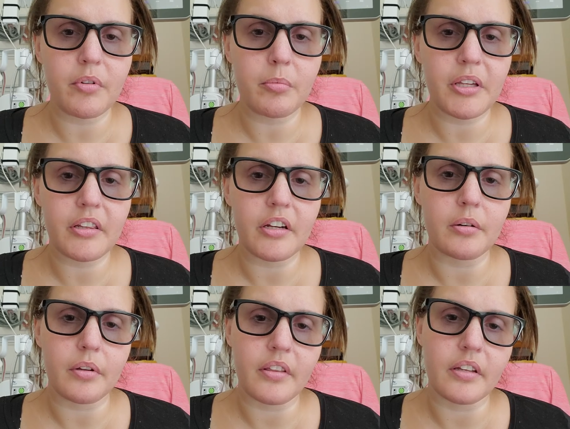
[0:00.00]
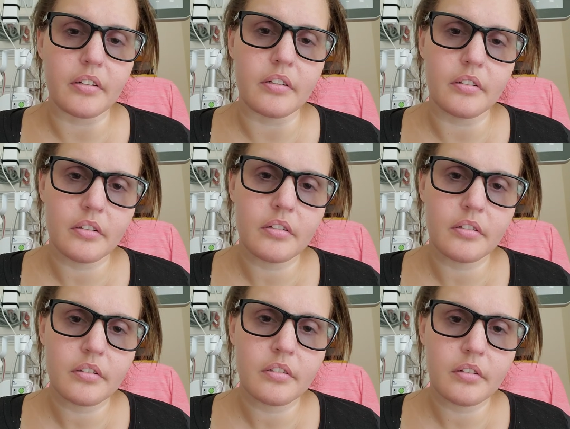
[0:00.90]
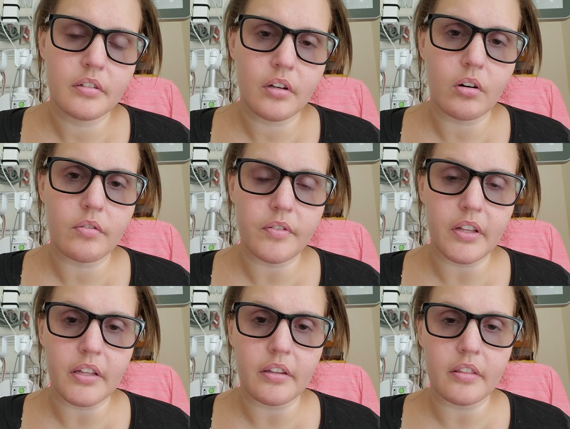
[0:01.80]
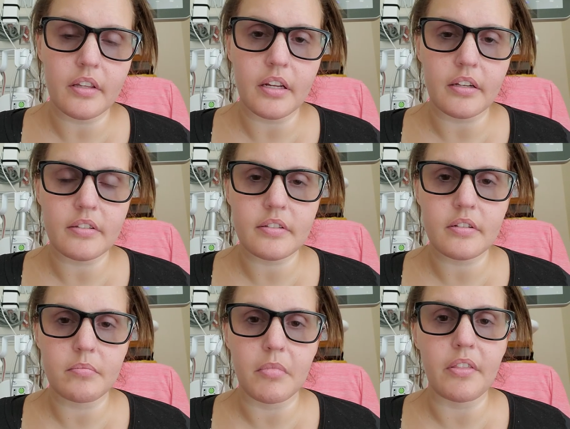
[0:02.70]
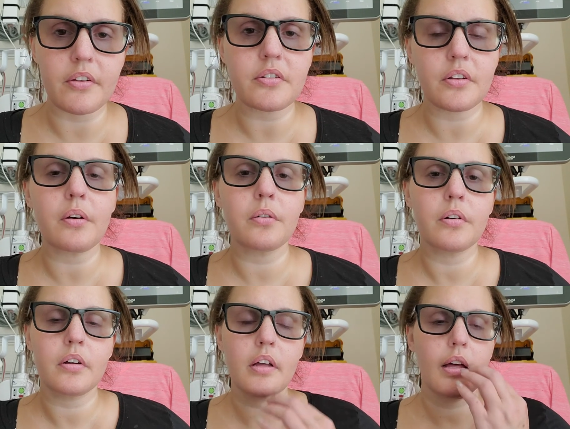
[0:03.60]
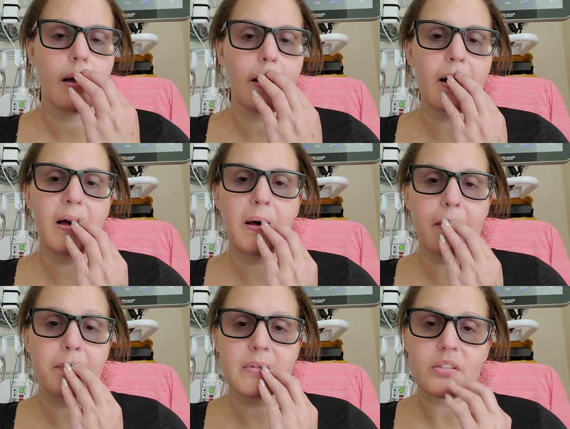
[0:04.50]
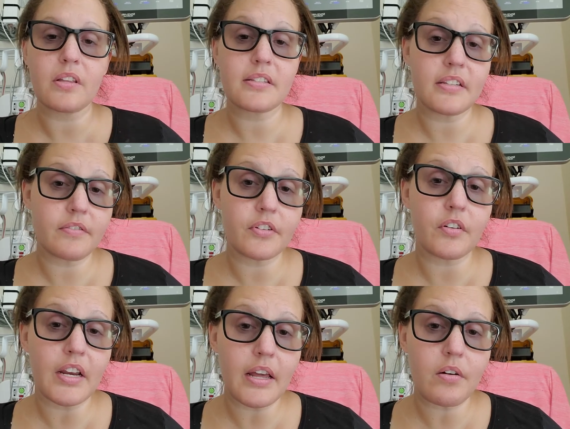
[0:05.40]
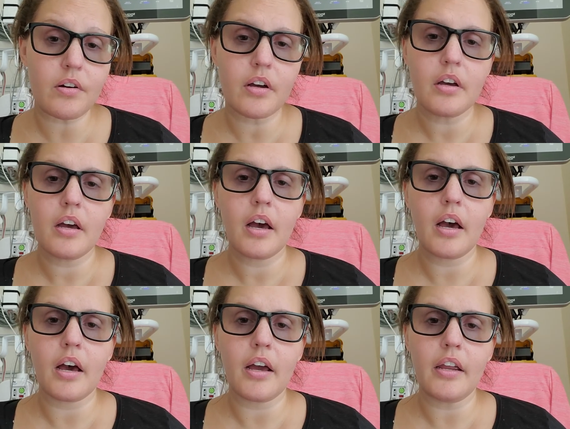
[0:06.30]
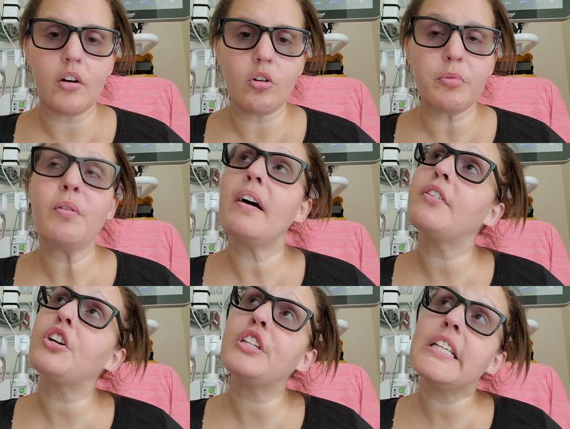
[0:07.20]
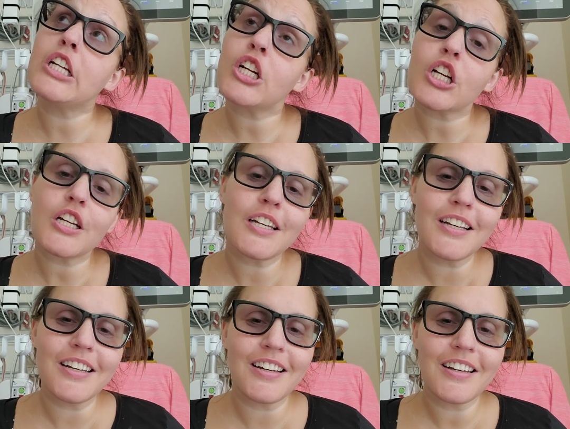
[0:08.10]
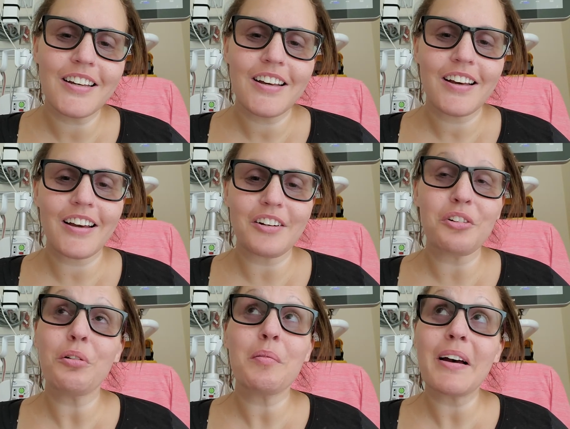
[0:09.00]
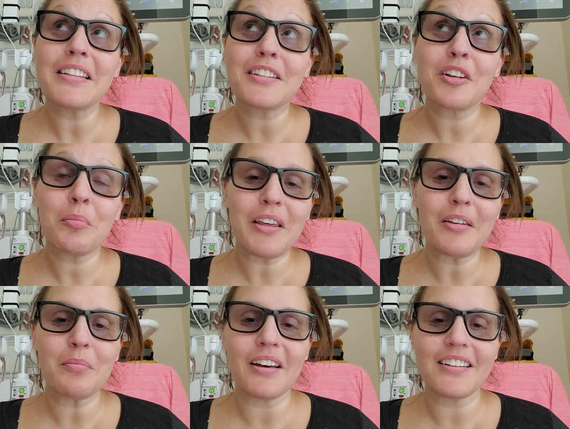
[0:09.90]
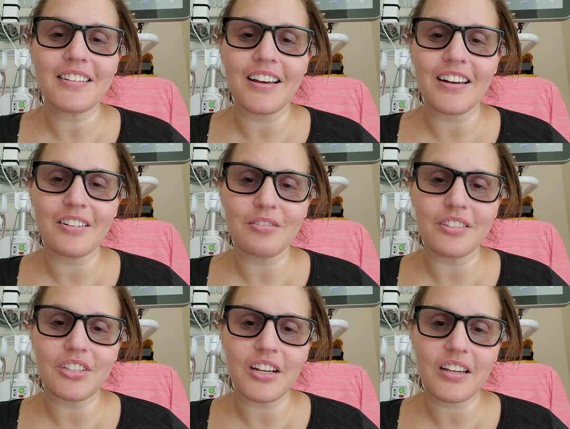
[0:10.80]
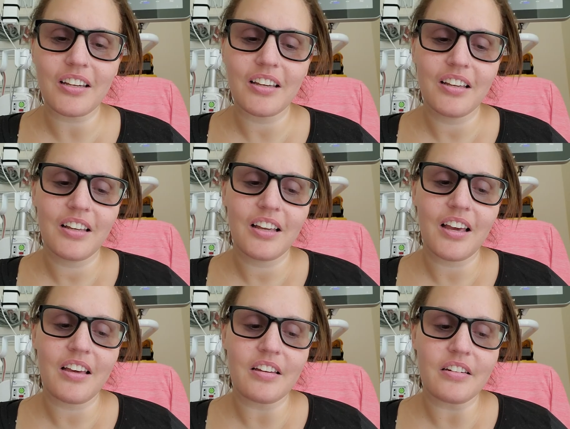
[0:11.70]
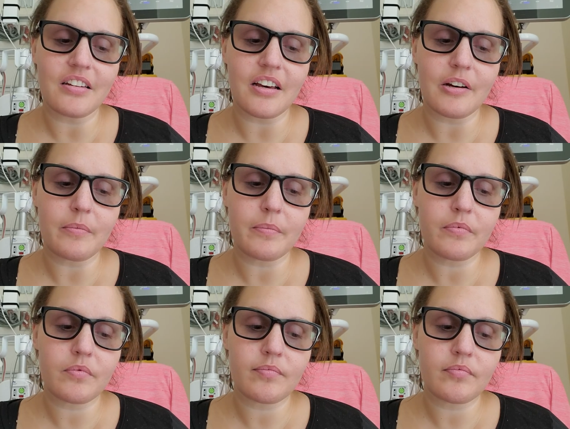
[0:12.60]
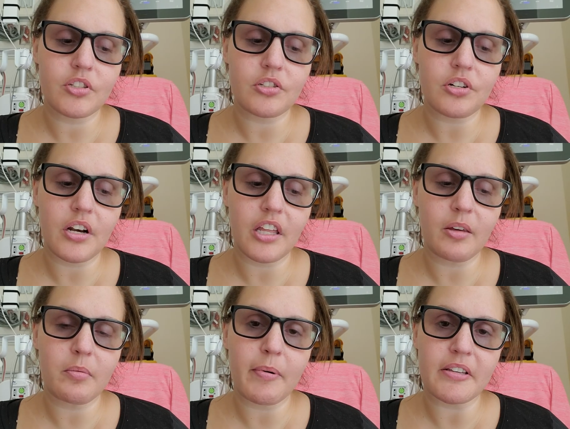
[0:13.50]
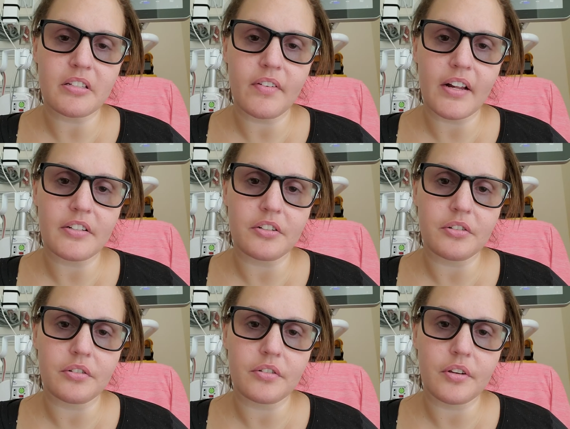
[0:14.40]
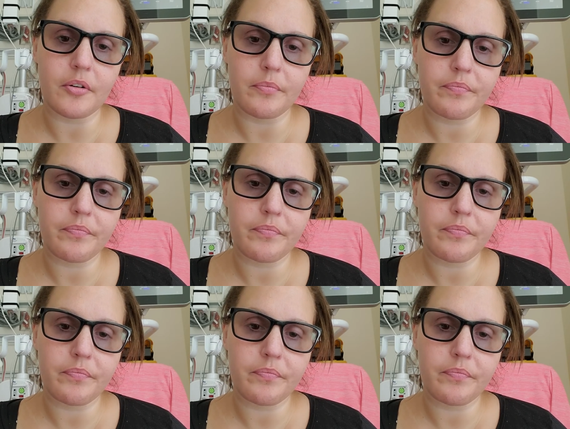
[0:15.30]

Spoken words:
will be clear within hopefully the next month or so. So that's it for right now. I hope you have a good dinner. I don't know what mine's gonna be, but we'll check. And just trying to keep a positive attitude. So